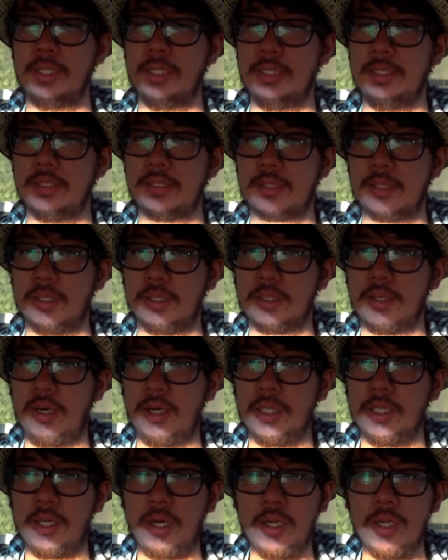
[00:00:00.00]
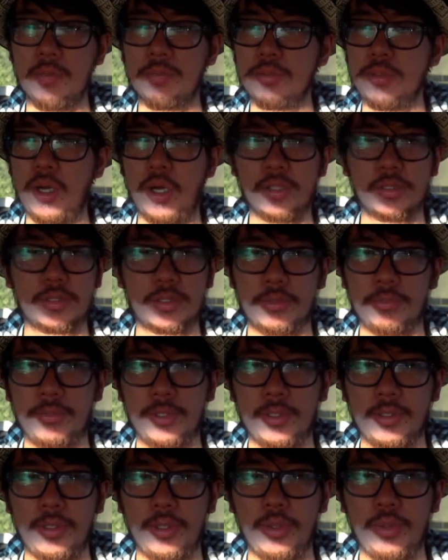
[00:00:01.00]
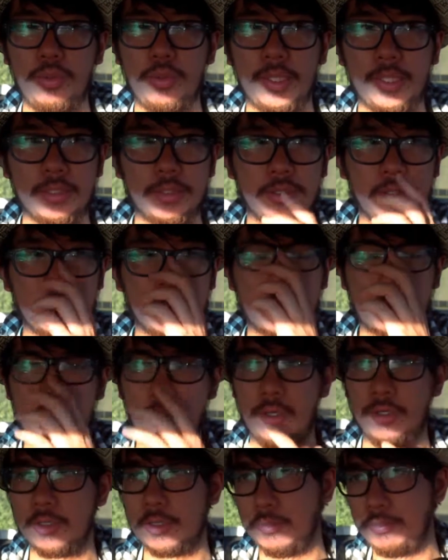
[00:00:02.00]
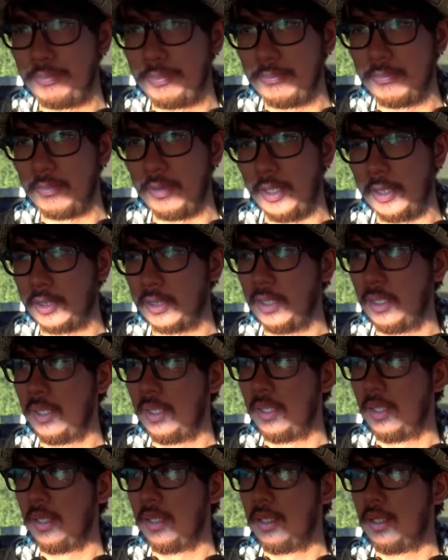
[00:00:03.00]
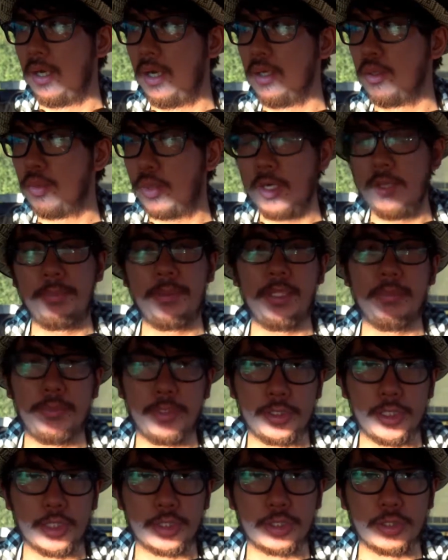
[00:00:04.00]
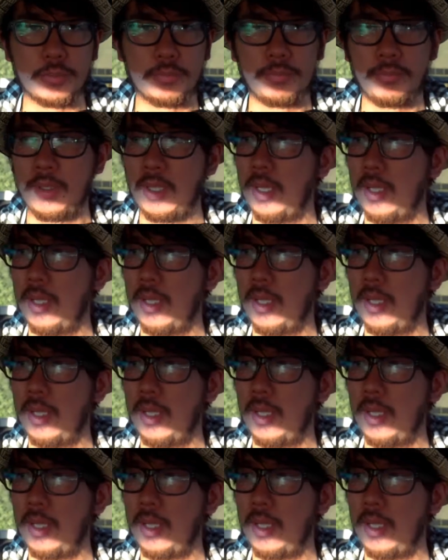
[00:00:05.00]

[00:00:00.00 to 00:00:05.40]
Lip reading: It is like, I am not someone who is trying to like, I want to be a musician.